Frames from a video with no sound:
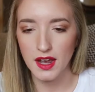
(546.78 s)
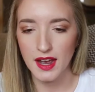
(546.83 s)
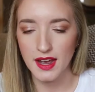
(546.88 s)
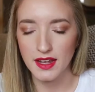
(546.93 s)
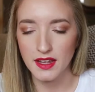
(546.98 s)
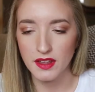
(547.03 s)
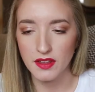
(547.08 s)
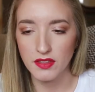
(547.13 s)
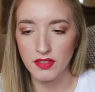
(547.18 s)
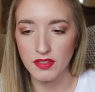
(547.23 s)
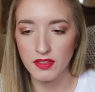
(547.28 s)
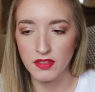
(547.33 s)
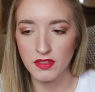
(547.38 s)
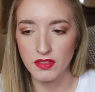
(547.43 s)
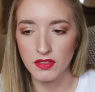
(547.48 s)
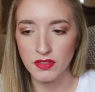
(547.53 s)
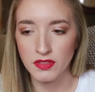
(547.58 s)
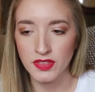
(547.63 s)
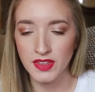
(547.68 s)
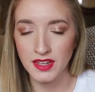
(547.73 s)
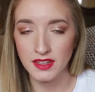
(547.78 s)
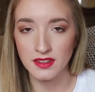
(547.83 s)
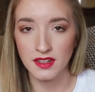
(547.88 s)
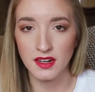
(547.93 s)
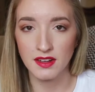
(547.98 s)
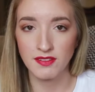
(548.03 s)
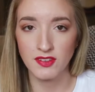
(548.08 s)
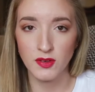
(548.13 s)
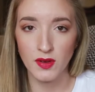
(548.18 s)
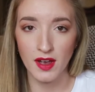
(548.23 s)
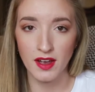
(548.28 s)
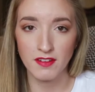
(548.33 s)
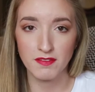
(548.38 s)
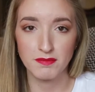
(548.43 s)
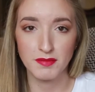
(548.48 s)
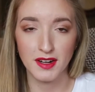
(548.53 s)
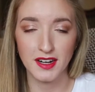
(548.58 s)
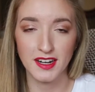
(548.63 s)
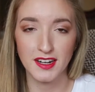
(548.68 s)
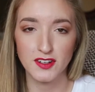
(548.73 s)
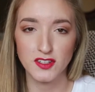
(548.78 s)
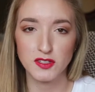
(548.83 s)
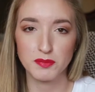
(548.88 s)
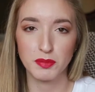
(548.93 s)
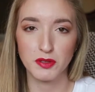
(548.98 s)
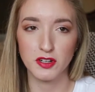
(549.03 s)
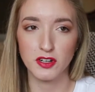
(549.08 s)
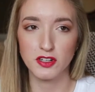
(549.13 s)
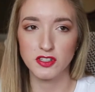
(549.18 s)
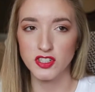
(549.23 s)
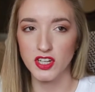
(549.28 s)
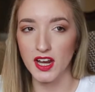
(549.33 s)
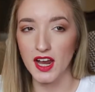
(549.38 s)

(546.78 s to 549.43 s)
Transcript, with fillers: I think that if you have money to splurge,